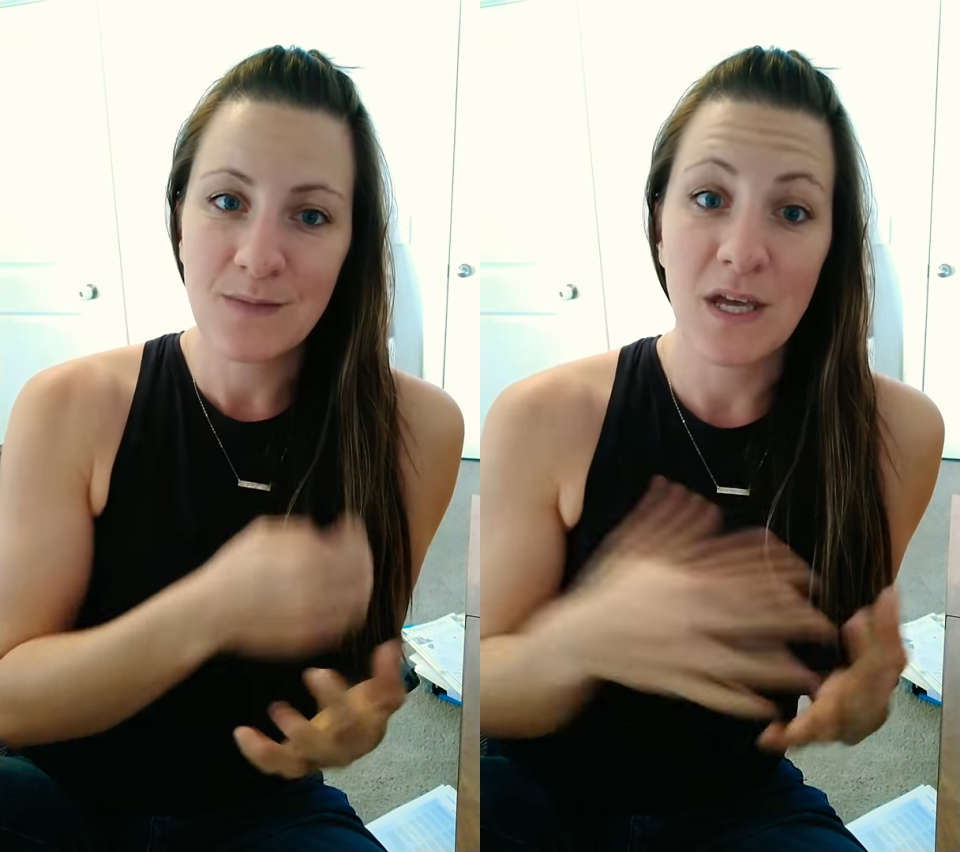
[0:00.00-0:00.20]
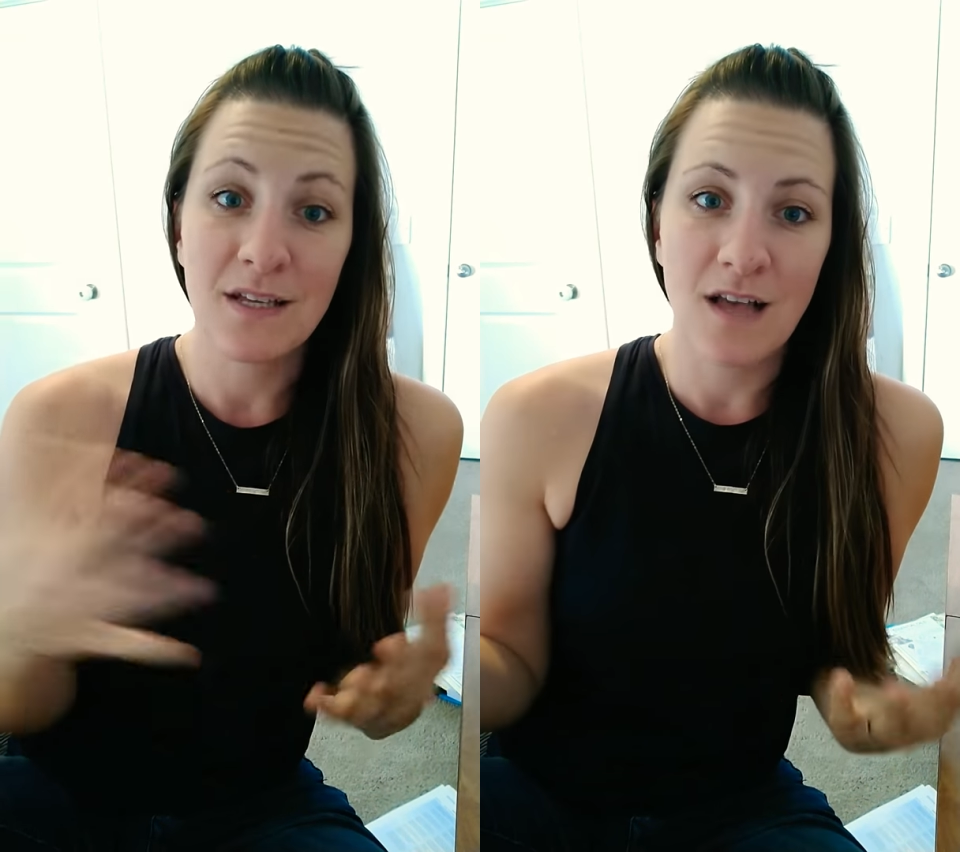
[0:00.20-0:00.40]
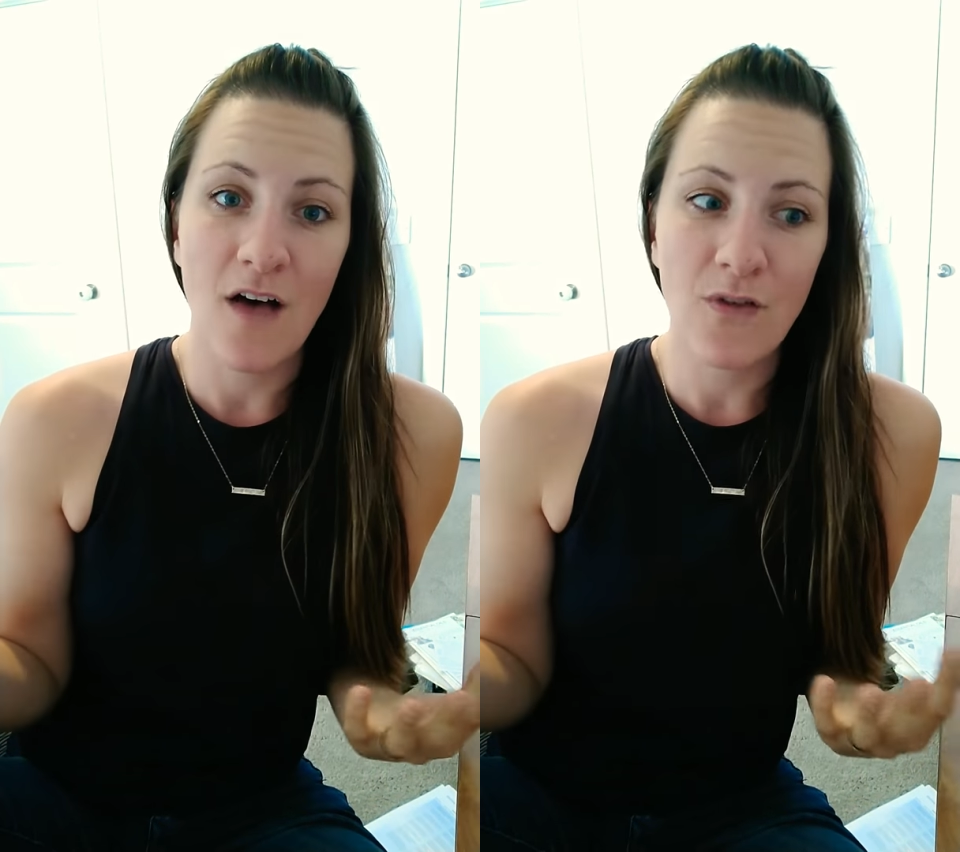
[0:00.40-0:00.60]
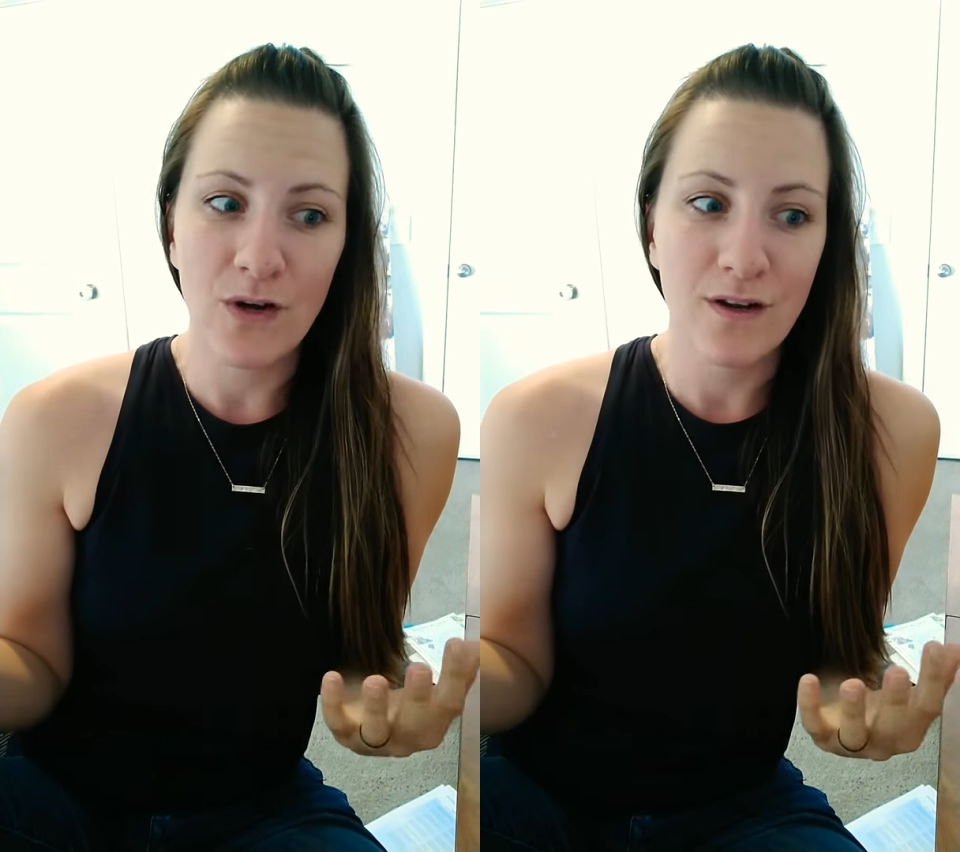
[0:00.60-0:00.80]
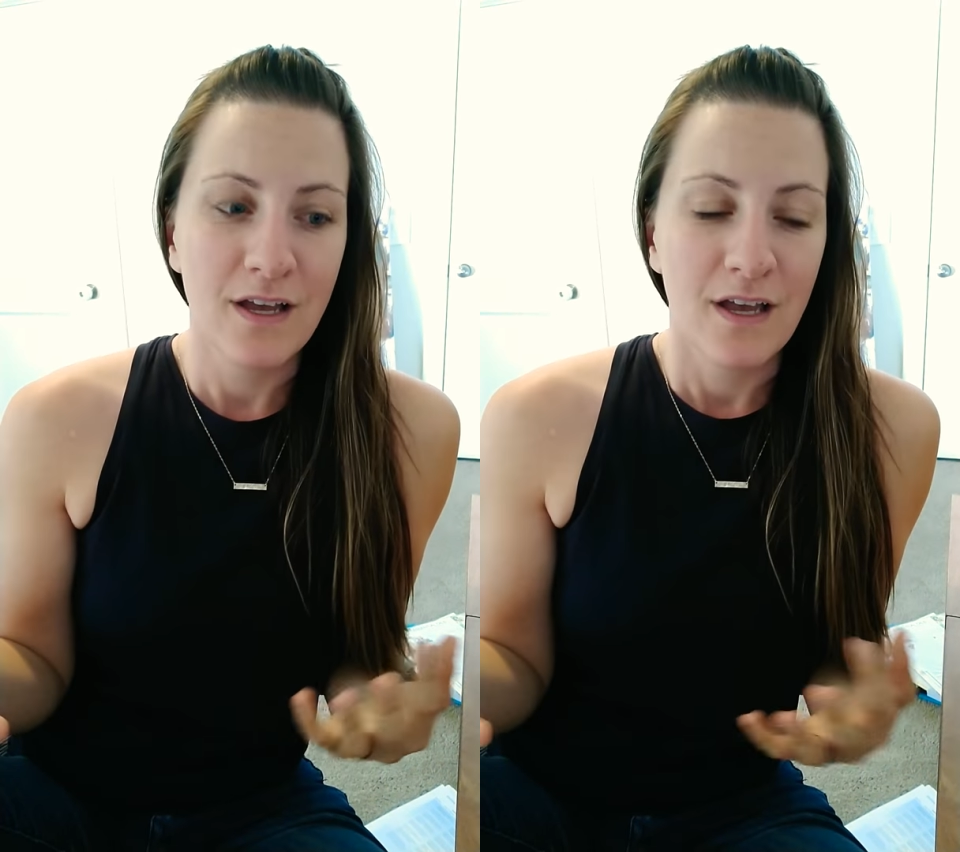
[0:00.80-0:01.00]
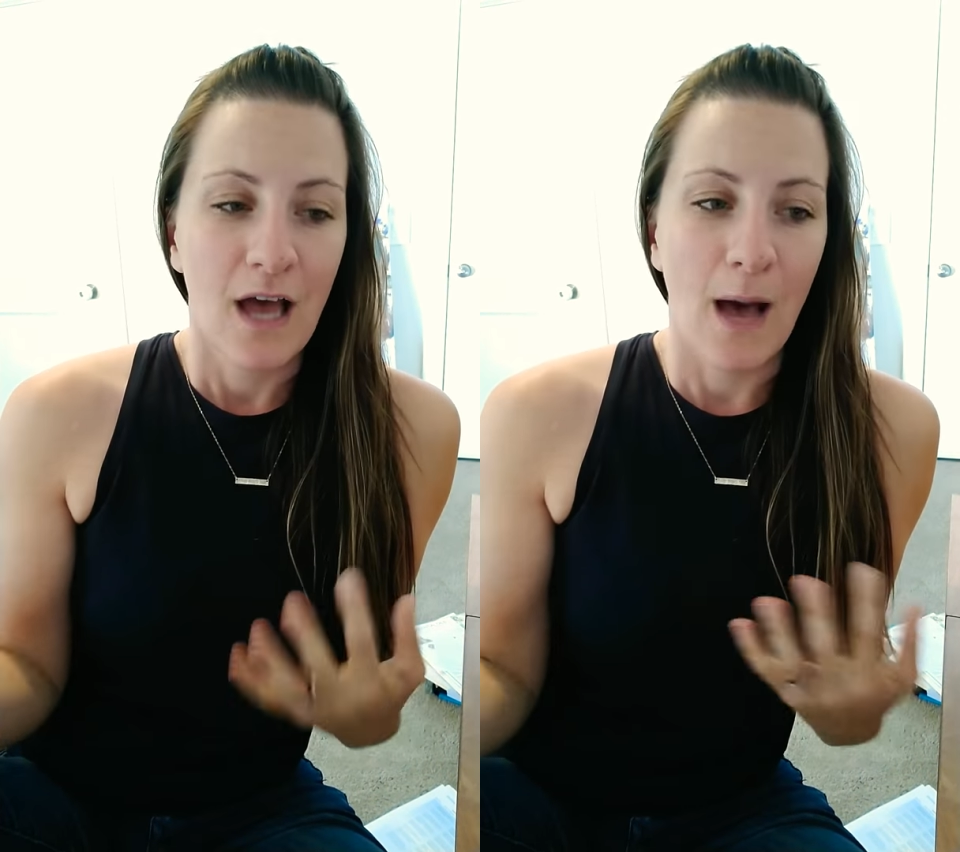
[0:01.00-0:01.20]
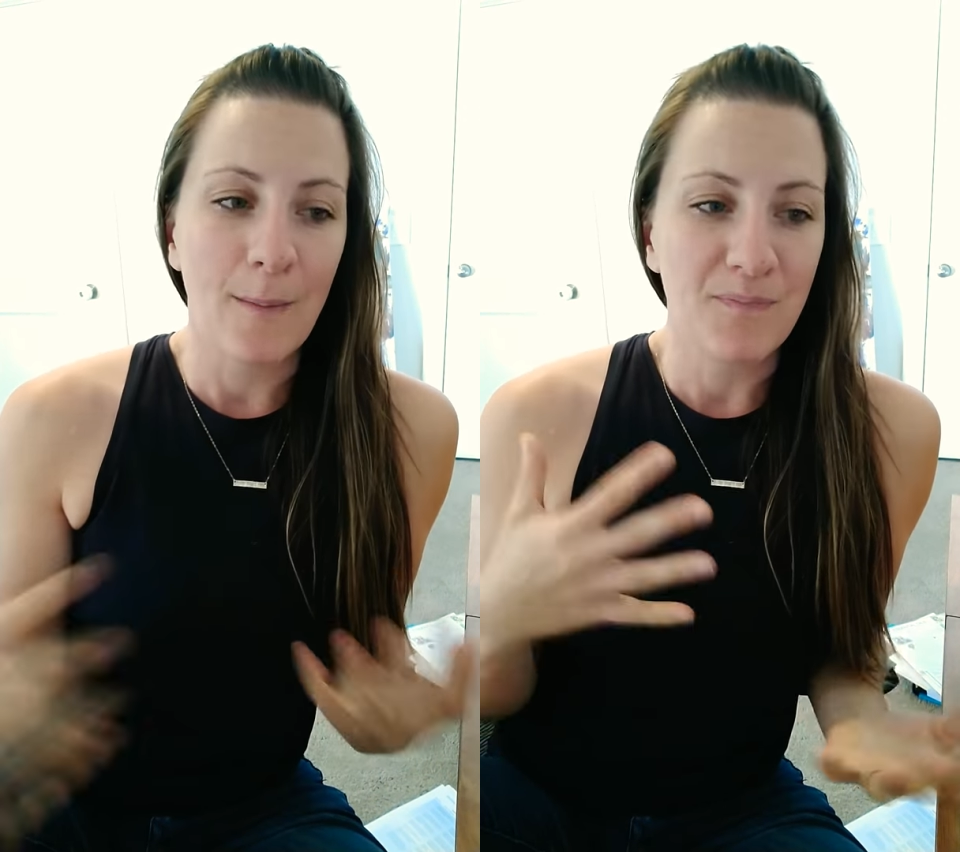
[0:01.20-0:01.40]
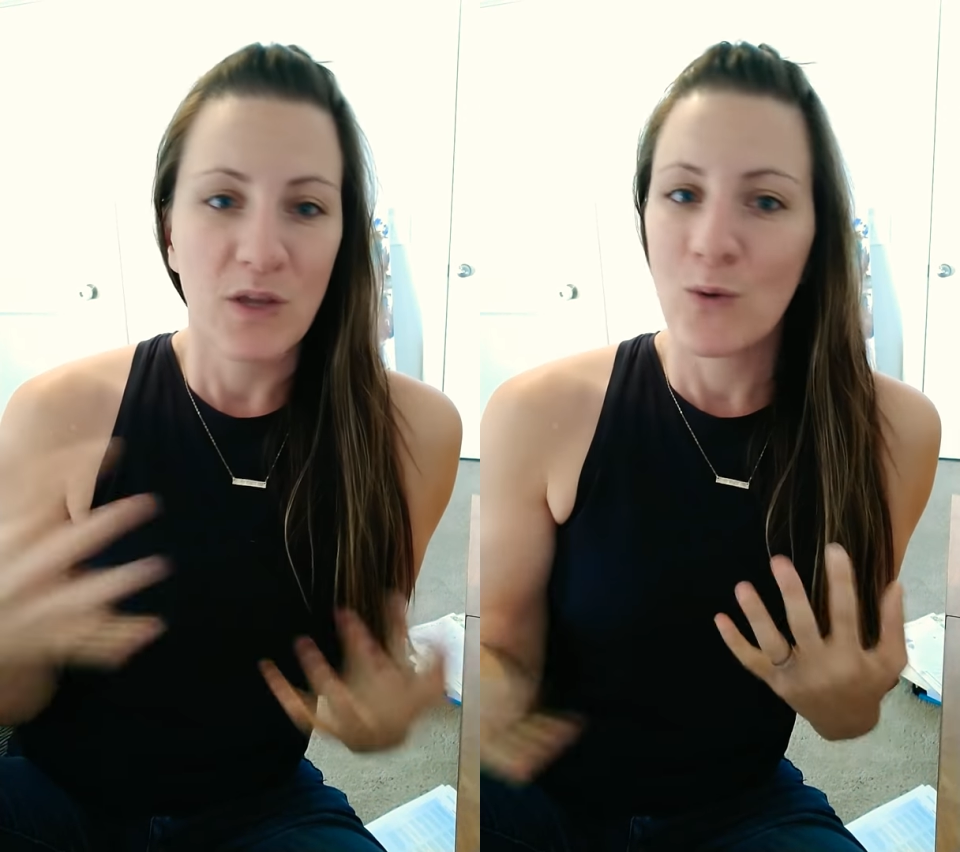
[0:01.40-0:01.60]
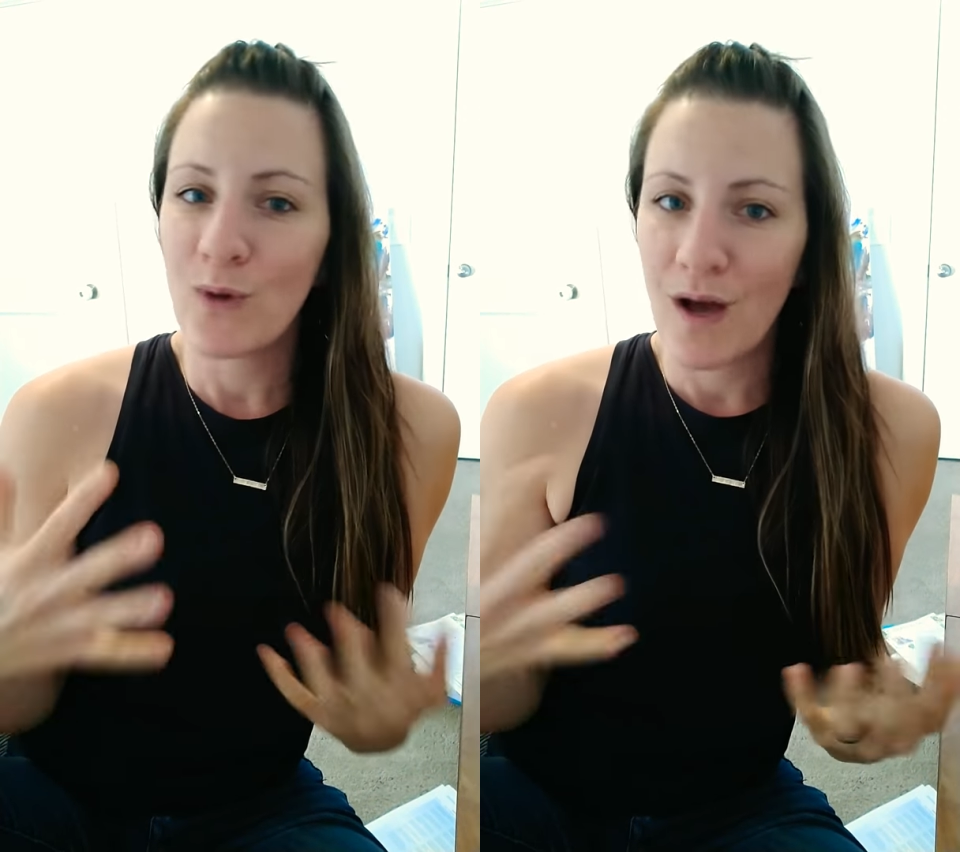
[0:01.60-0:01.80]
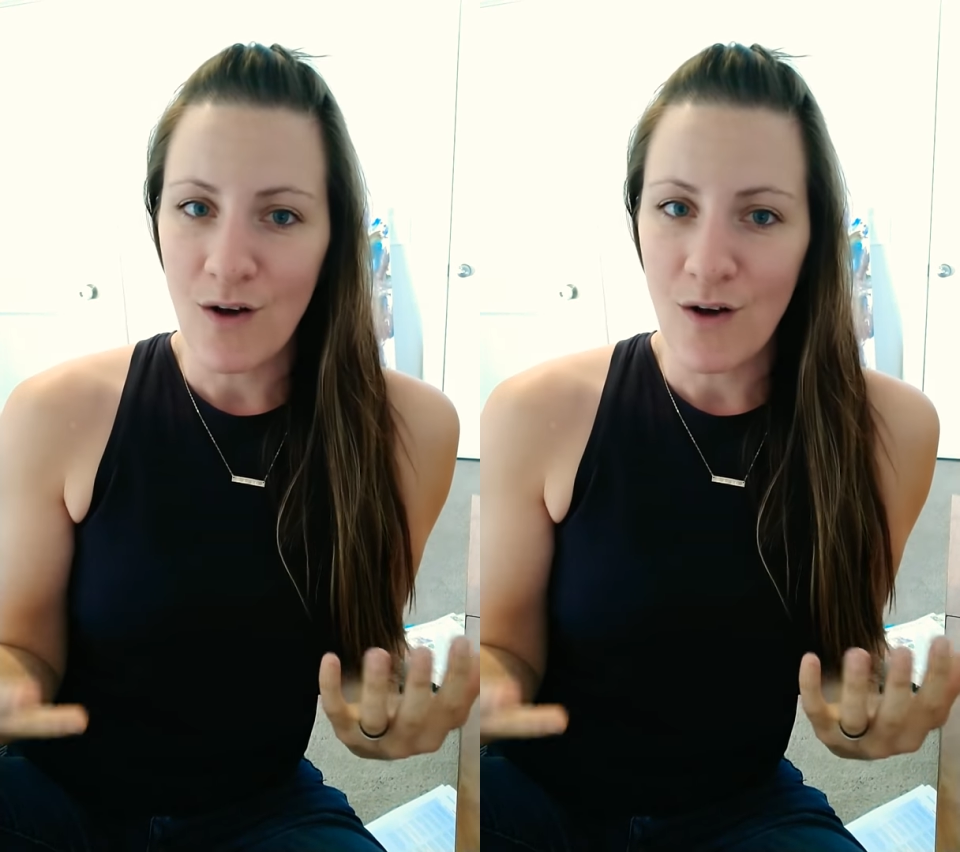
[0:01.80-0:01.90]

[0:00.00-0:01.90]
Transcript: because not